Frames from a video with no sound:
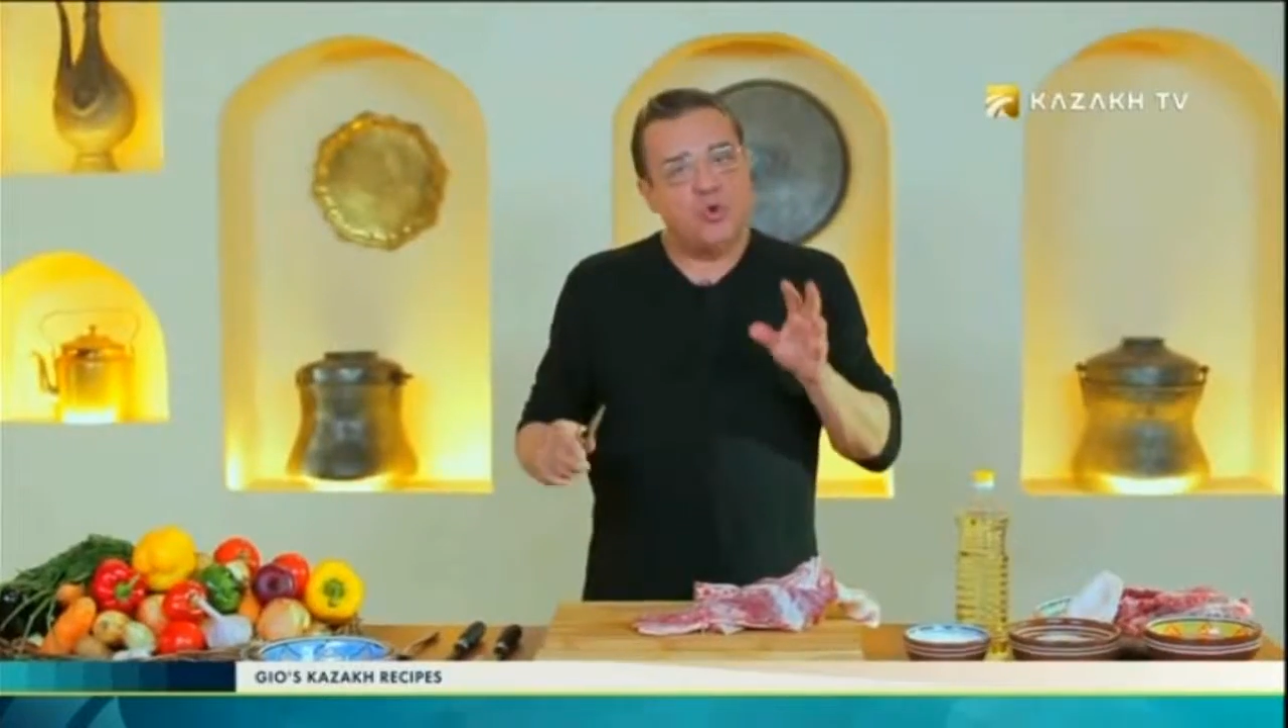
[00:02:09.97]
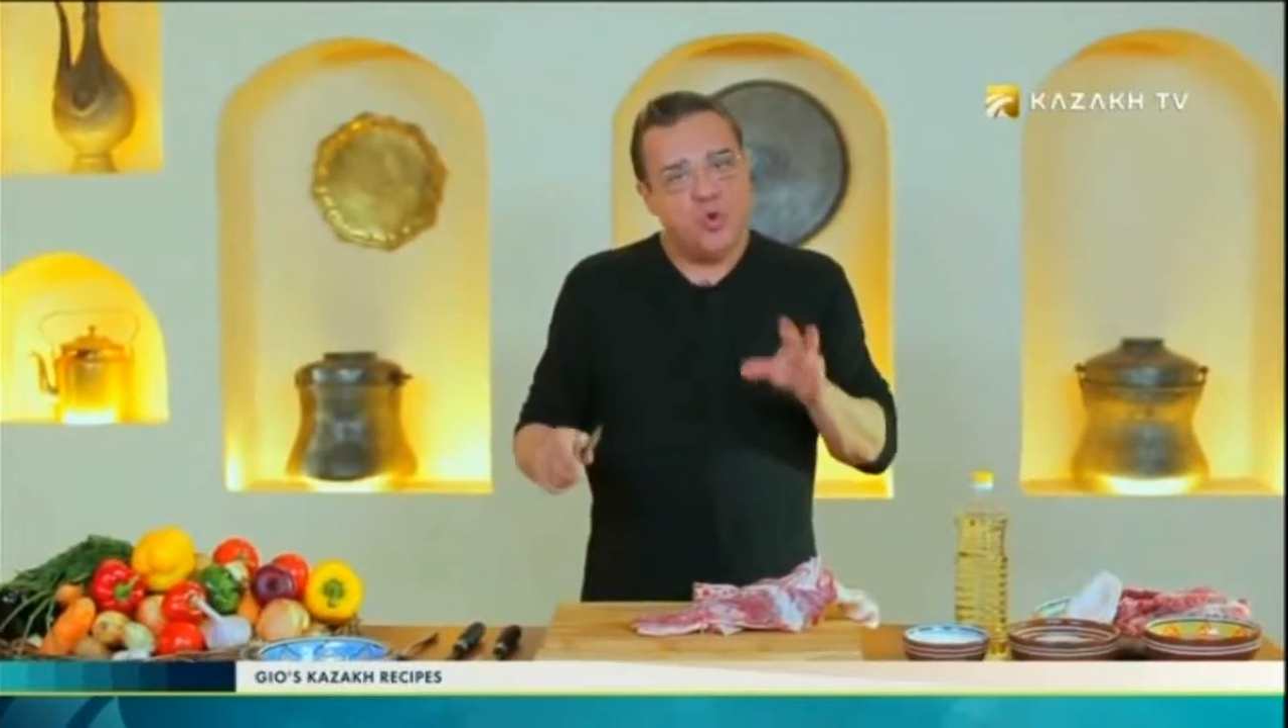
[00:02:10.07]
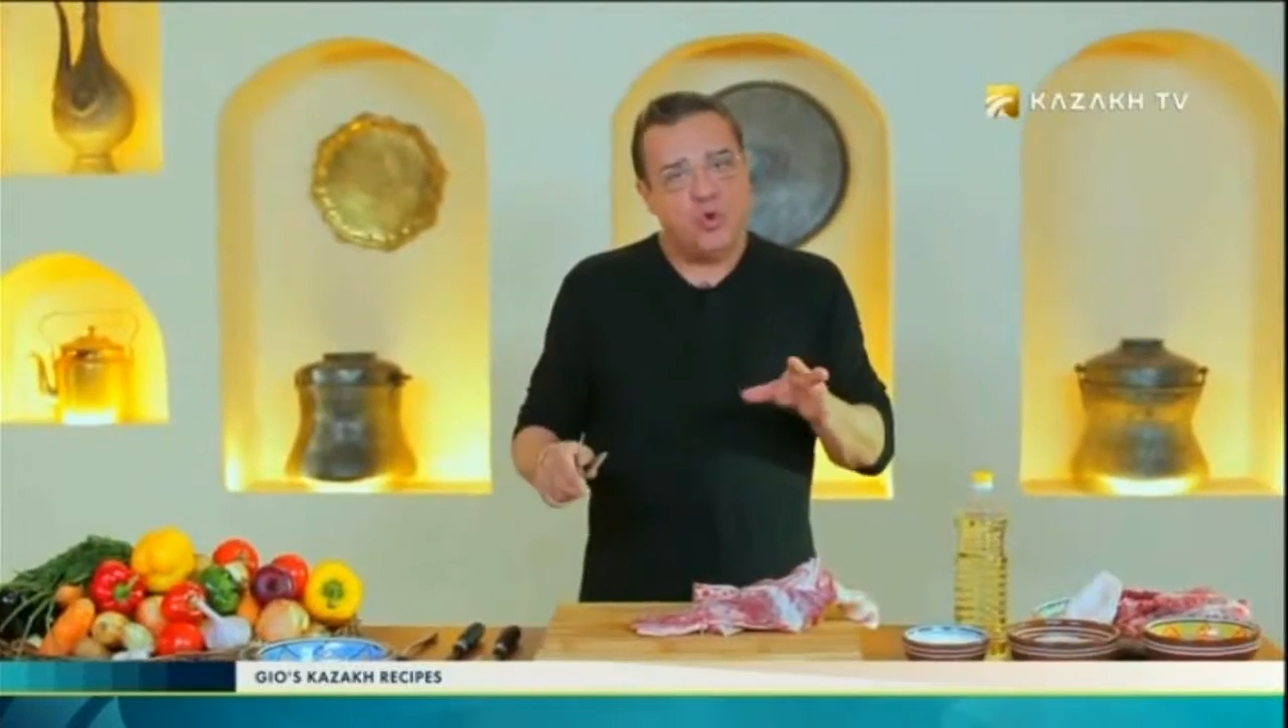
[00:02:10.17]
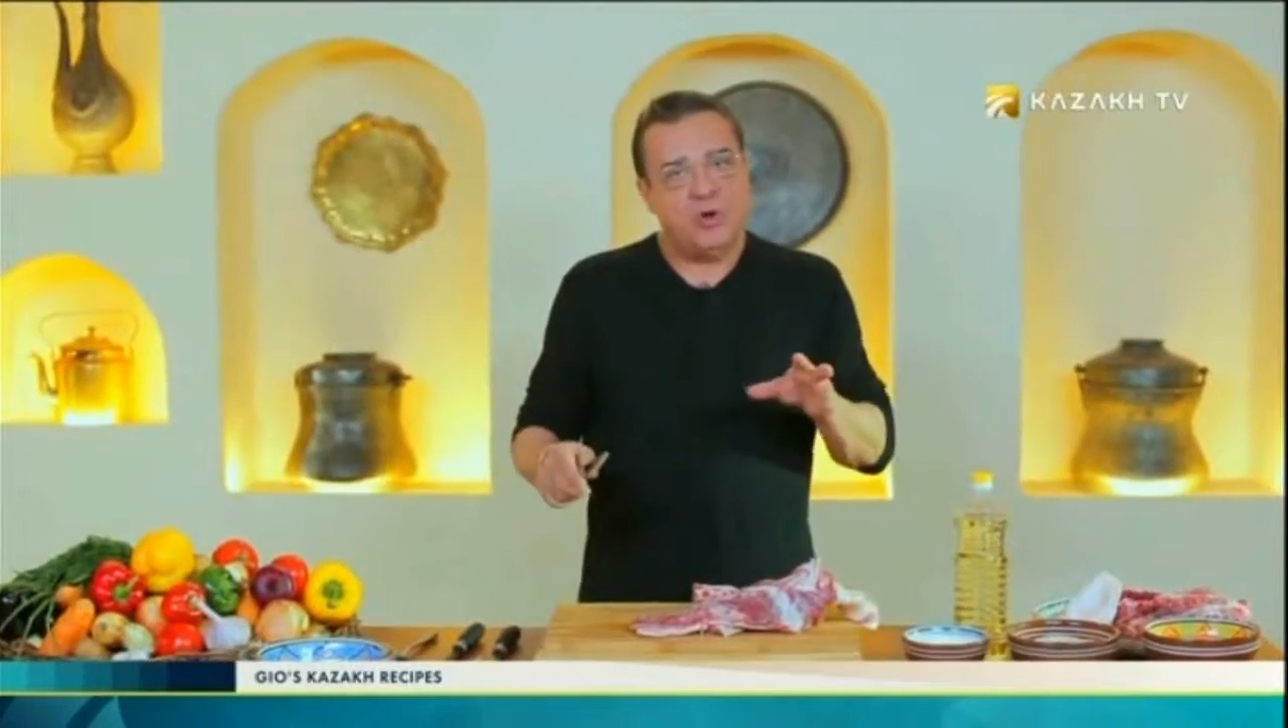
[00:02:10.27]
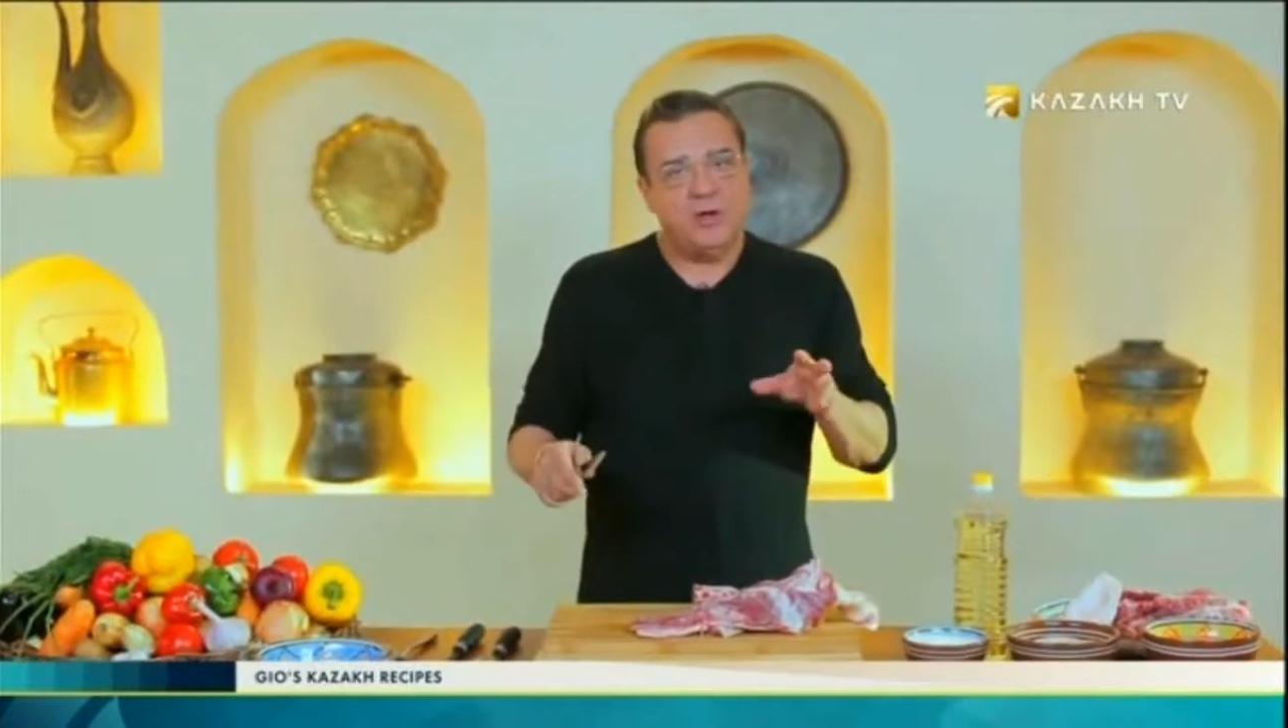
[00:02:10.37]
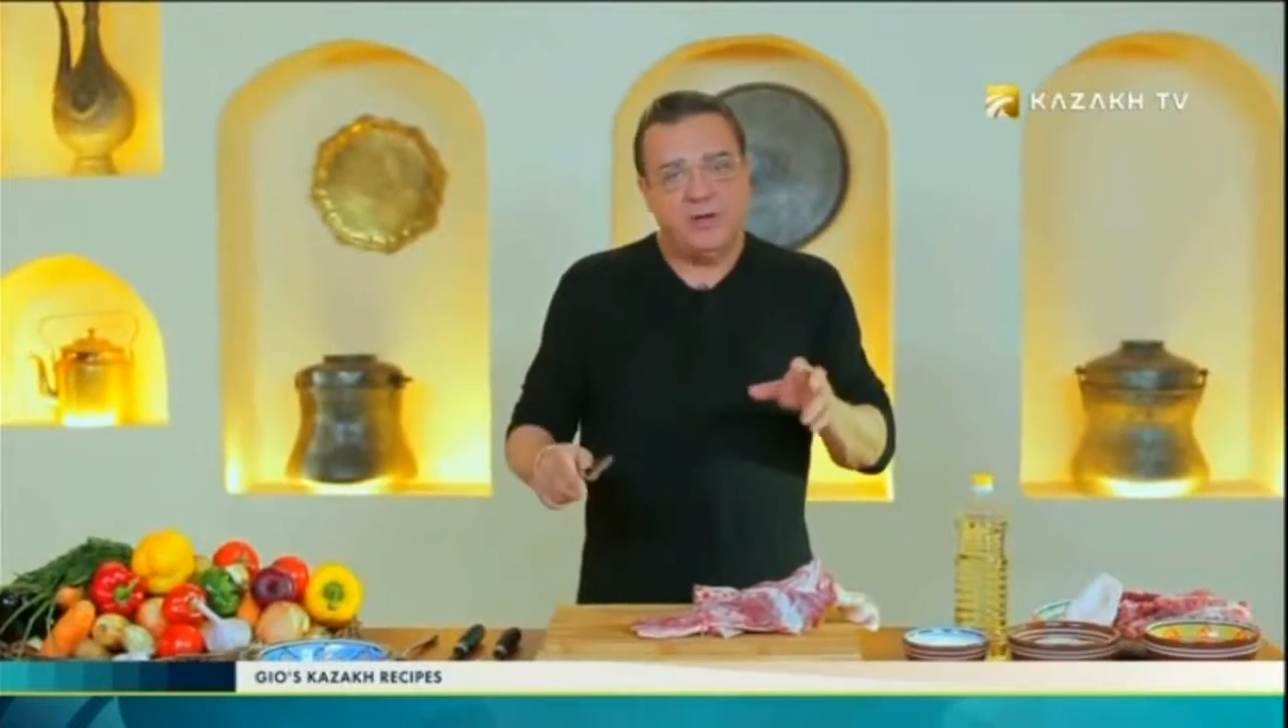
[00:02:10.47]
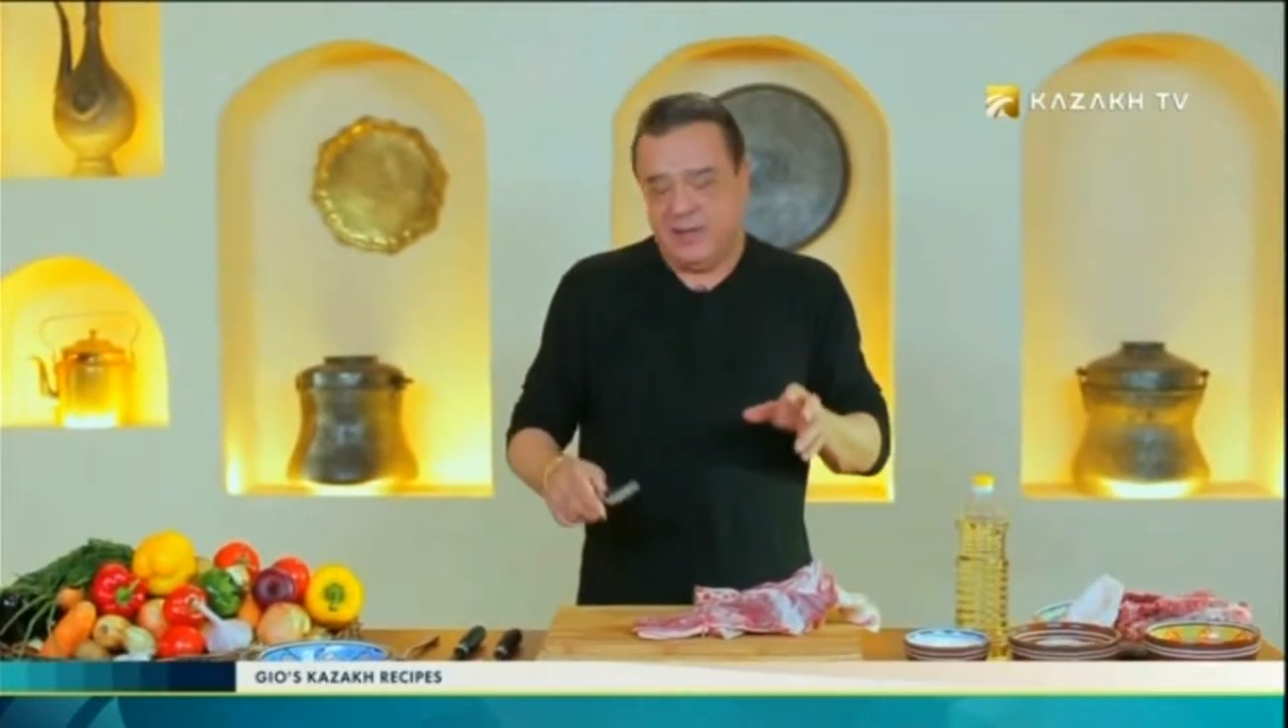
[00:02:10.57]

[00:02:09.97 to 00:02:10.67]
cook